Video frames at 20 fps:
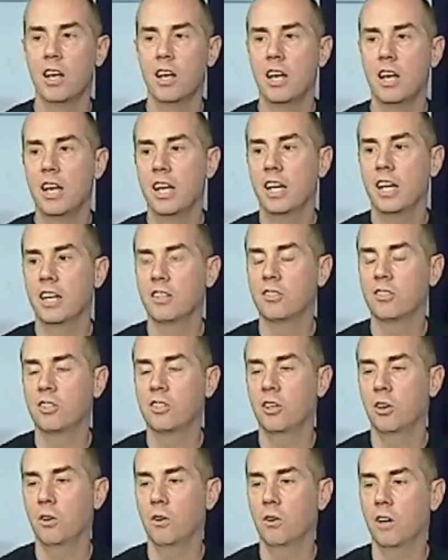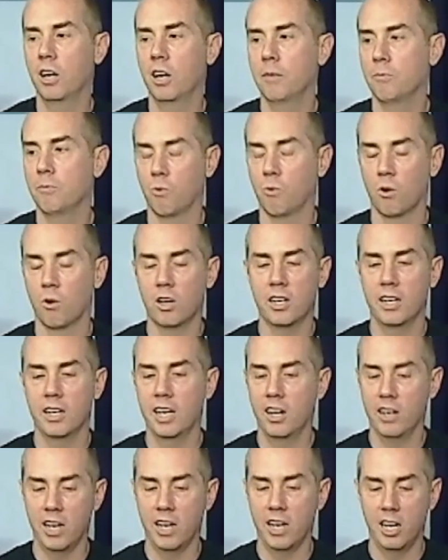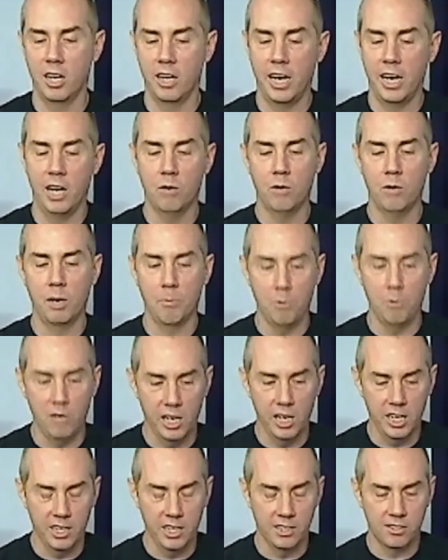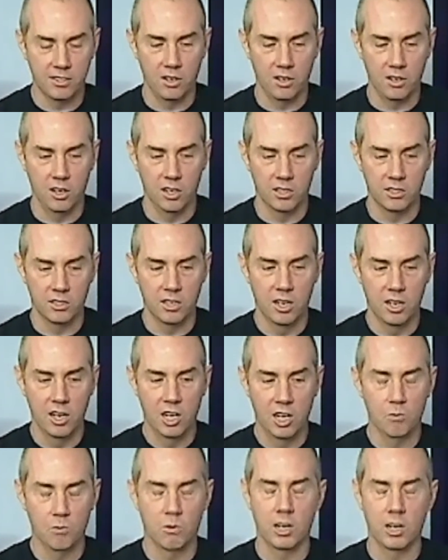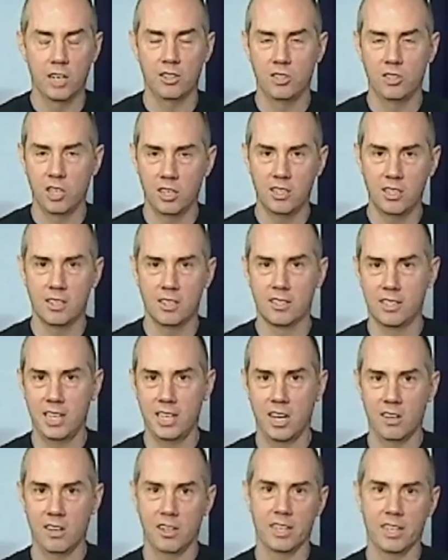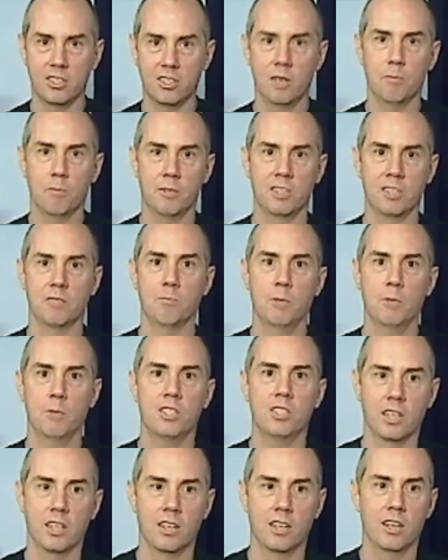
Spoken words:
And so I'm working out how do I play these songs where it doesn't sound like something's missing.